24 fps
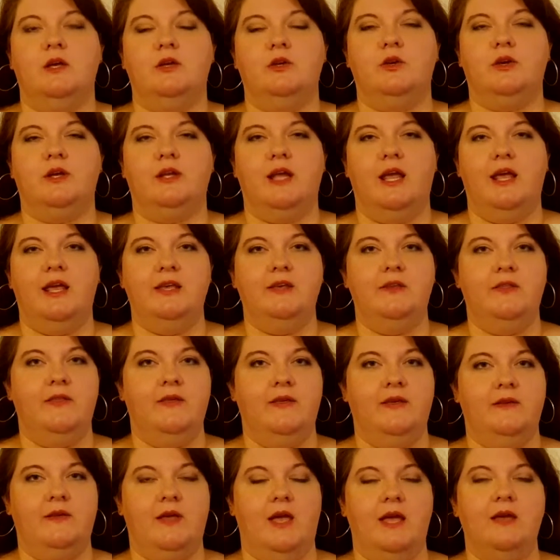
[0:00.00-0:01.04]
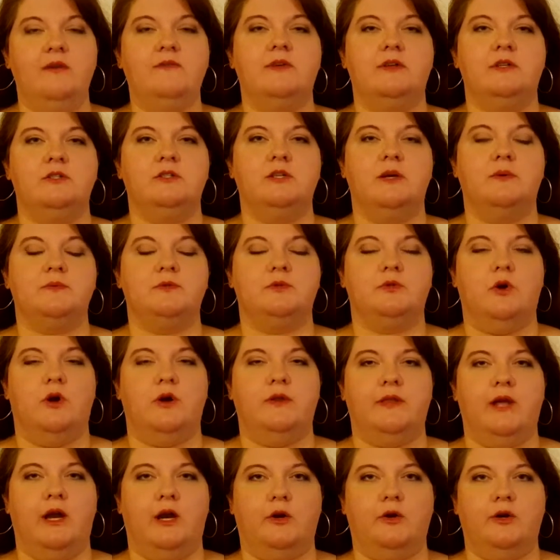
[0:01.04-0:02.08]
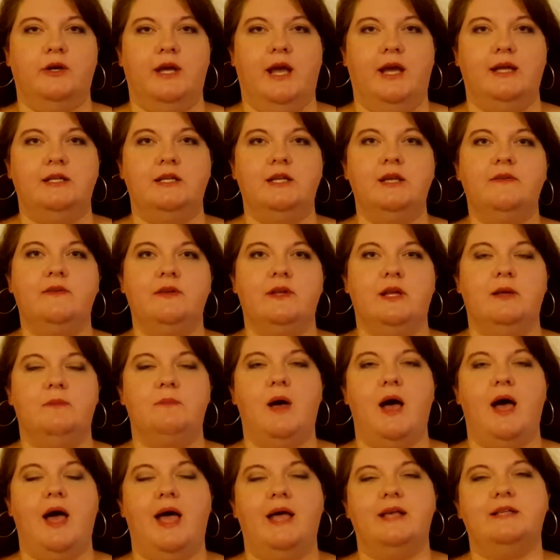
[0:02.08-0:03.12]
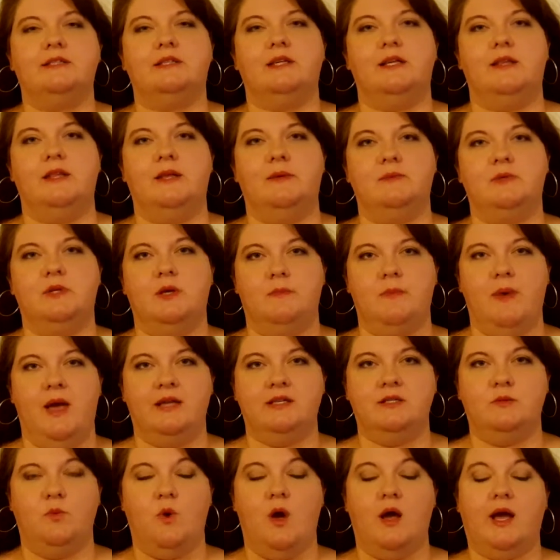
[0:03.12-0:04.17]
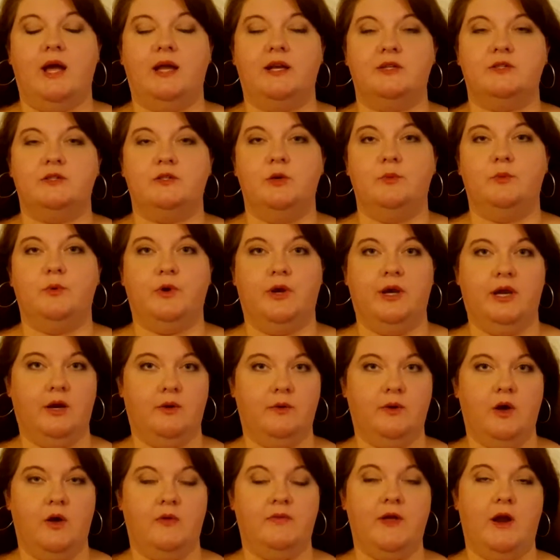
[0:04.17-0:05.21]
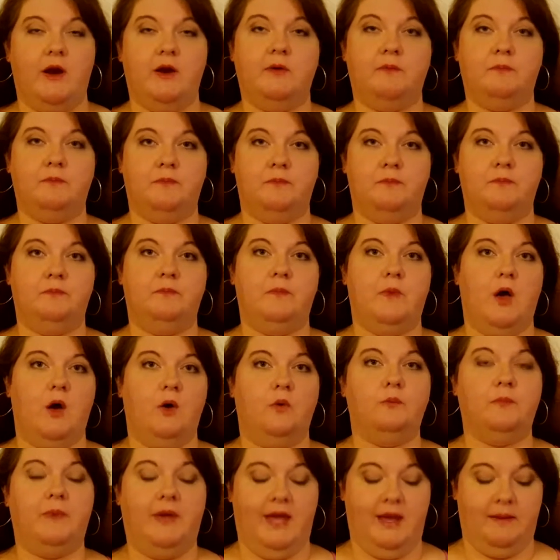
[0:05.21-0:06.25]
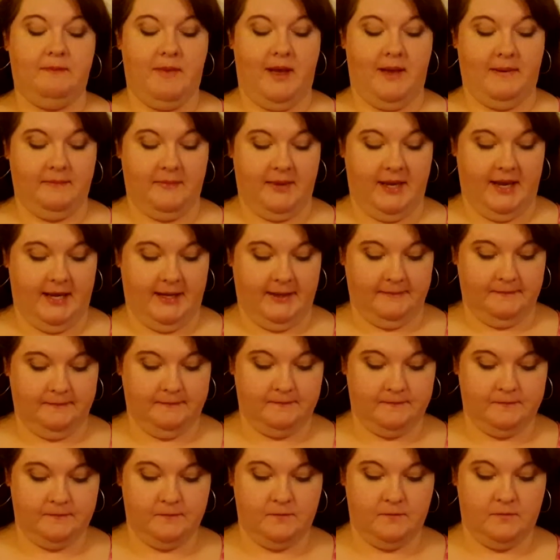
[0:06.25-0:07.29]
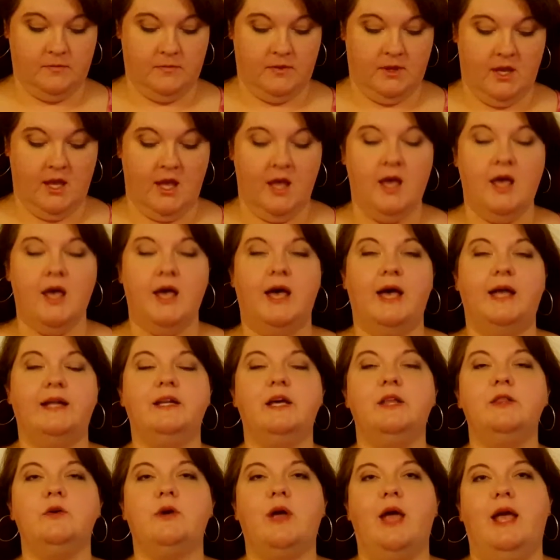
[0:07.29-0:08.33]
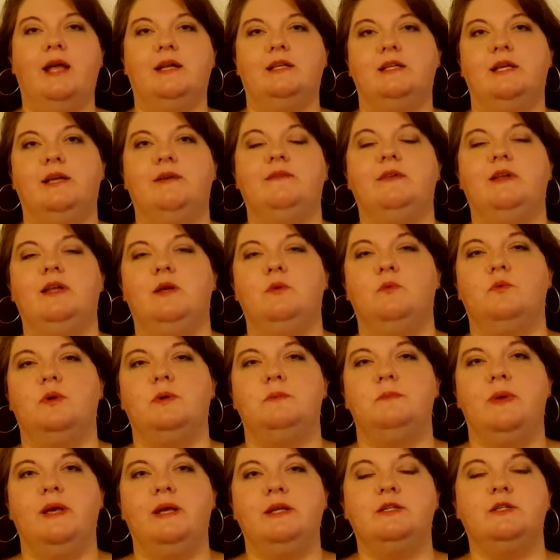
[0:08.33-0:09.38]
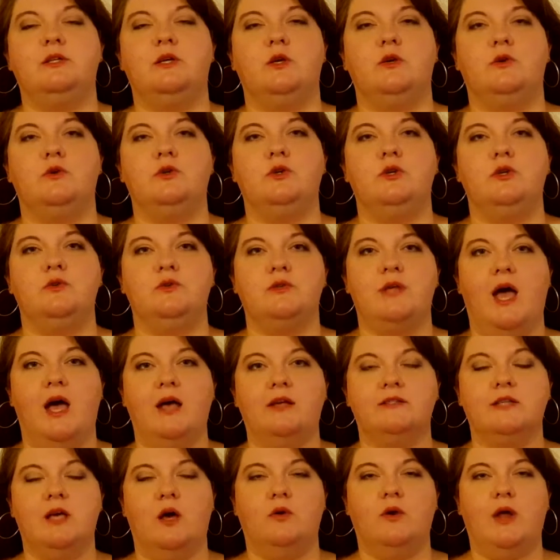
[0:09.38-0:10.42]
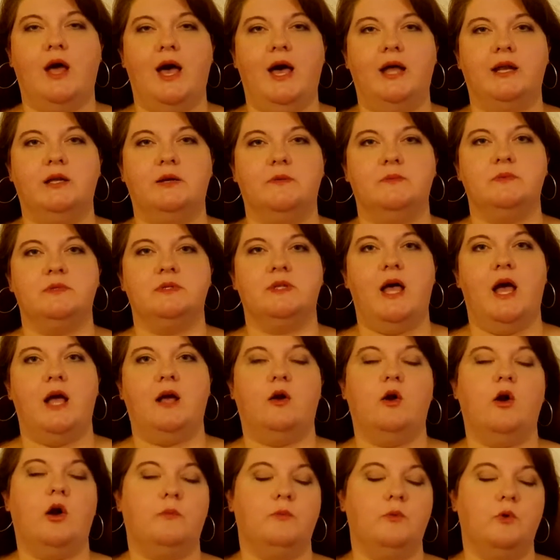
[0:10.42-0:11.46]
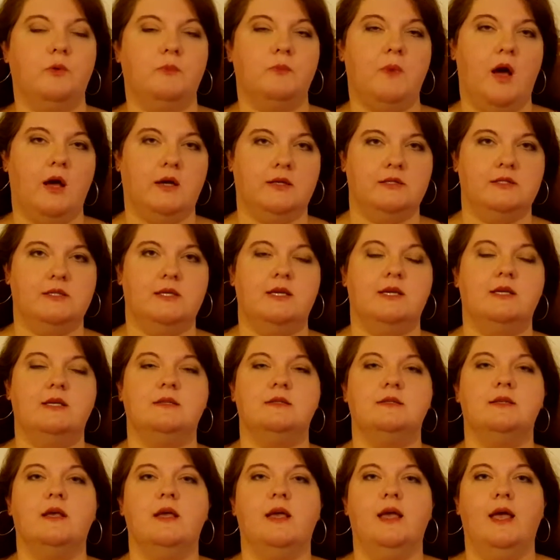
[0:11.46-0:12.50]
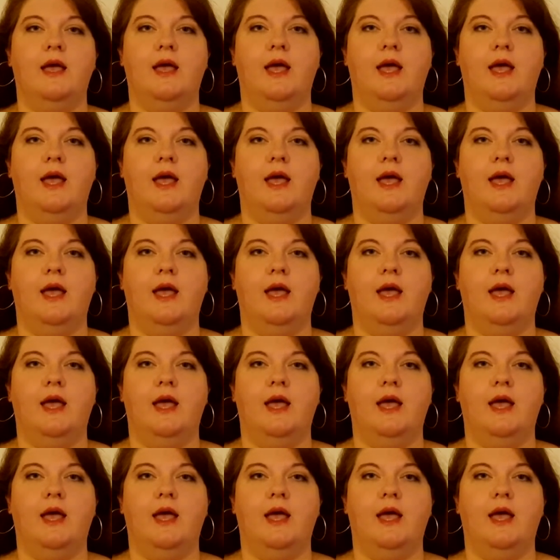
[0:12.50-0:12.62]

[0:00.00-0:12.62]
You could even jumpstart their creativity by asking them to imagine what kind of superhero their own pet might be. Another activity would be to use household items like cardboard boxes